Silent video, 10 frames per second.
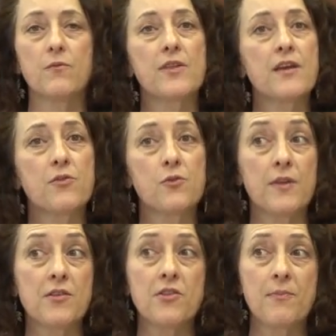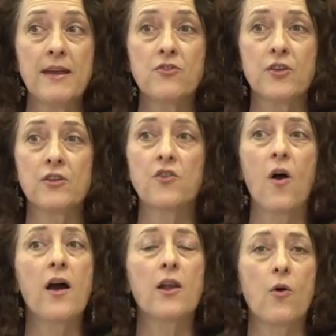through their speech and
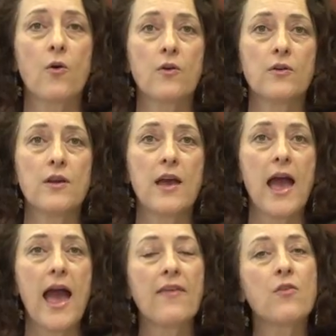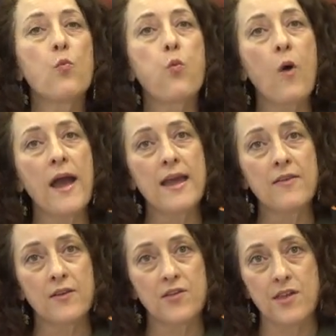dialogue, and the way
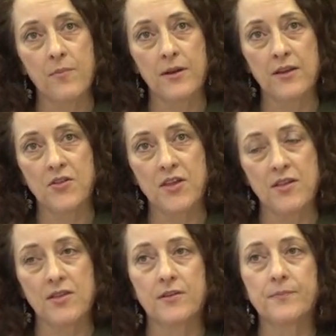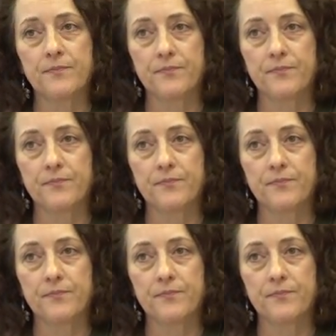that somebody says it.